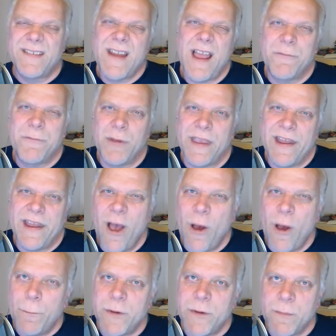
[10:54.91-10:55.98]
but it's not really
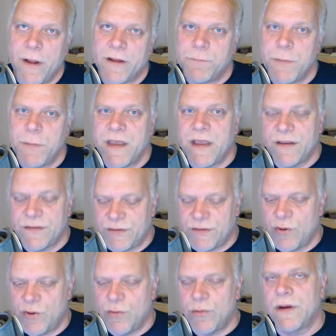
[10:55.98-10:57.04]
going to help you much
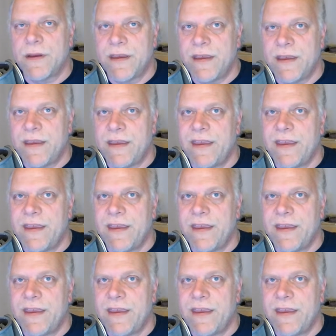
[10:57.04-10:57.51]
because your